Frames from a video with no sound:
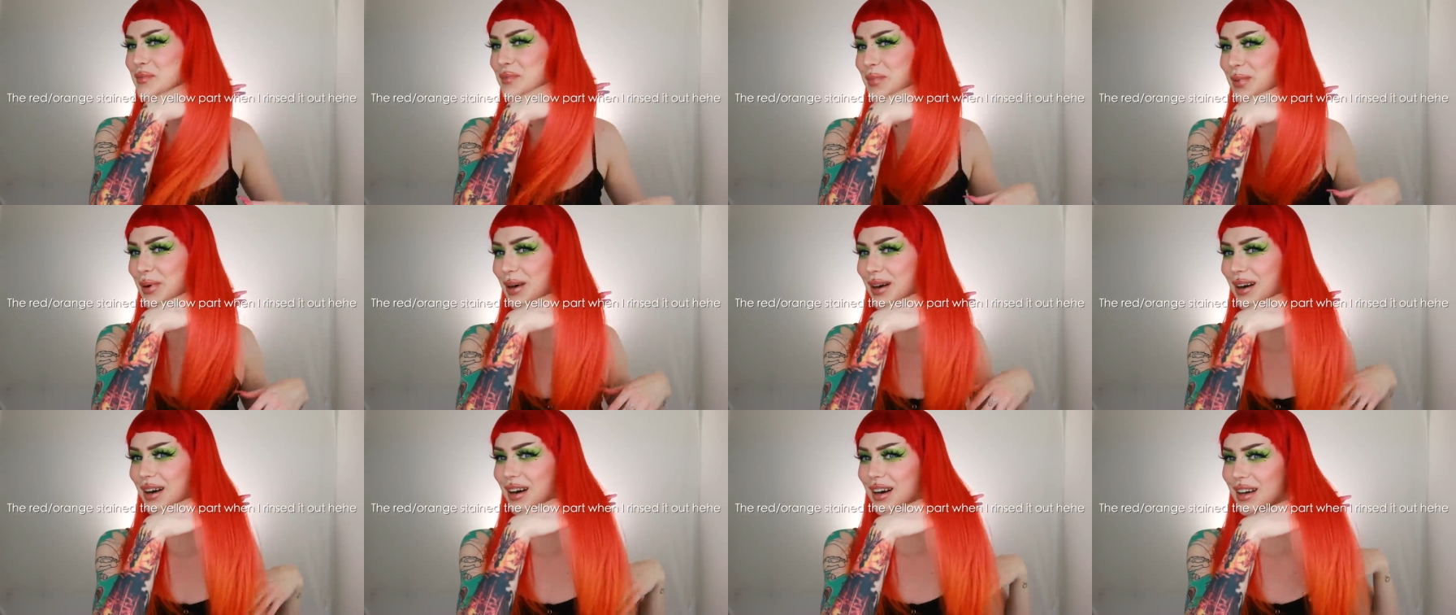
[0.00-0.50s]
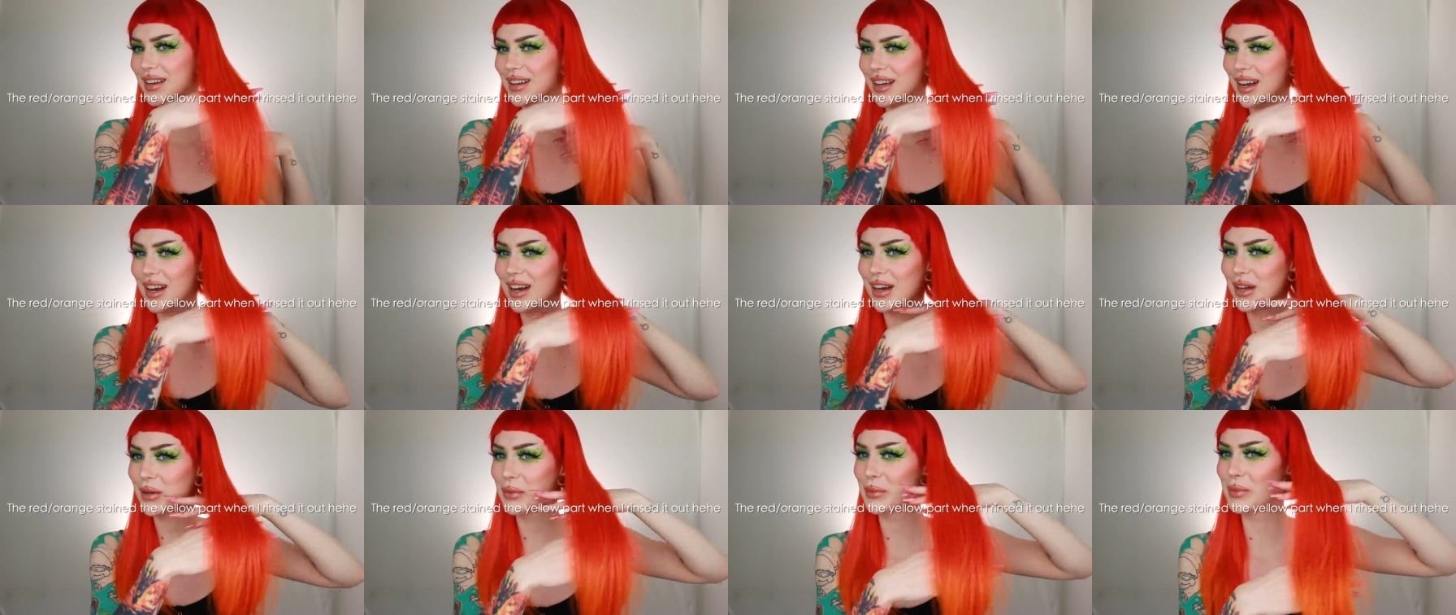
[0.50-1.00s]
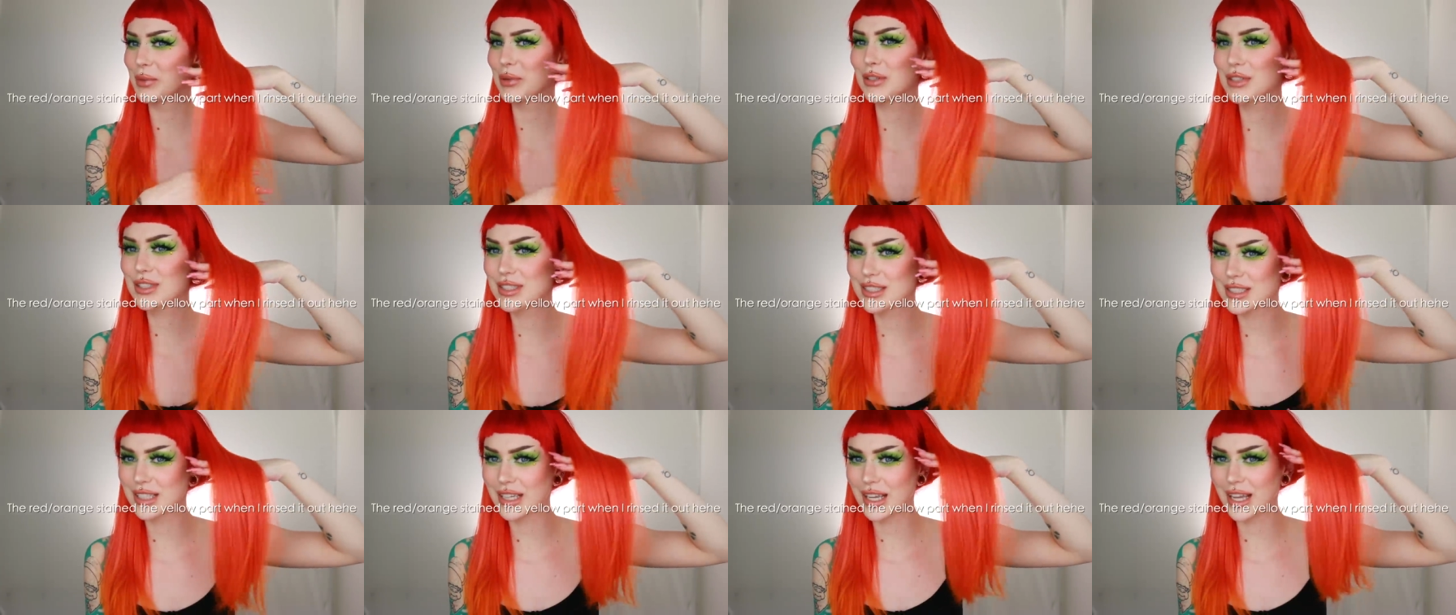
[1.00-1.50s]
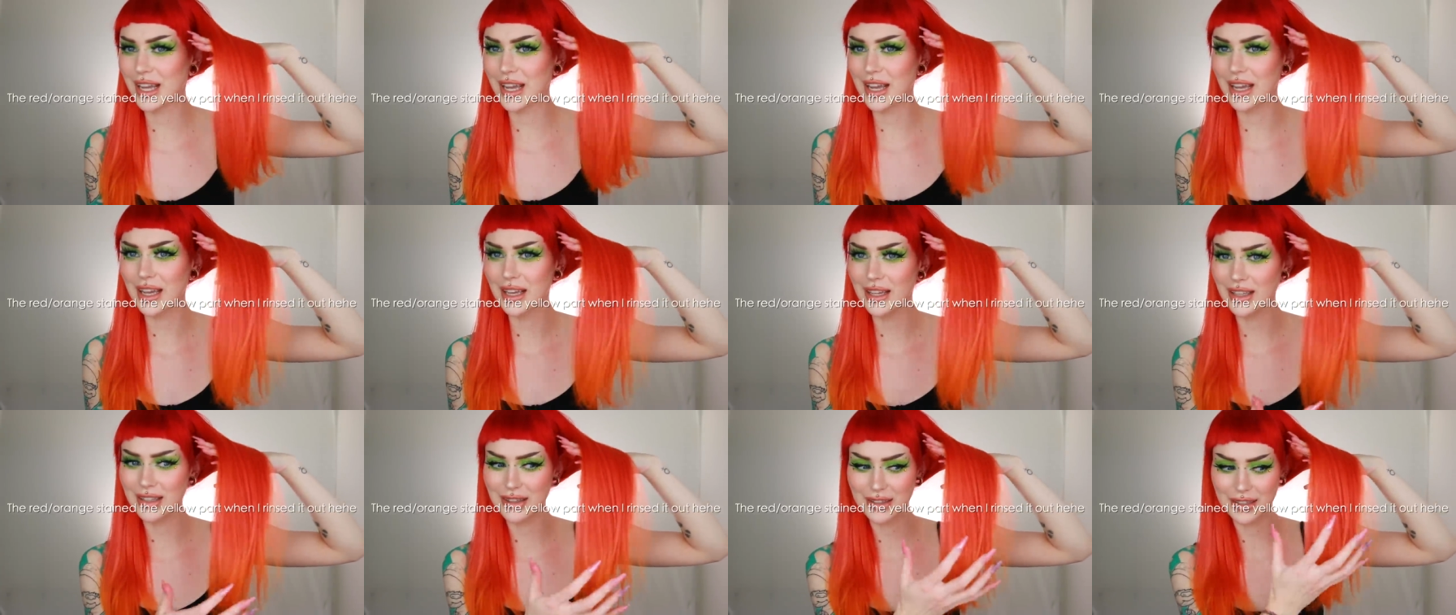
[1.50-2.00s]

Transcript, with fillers: But I would say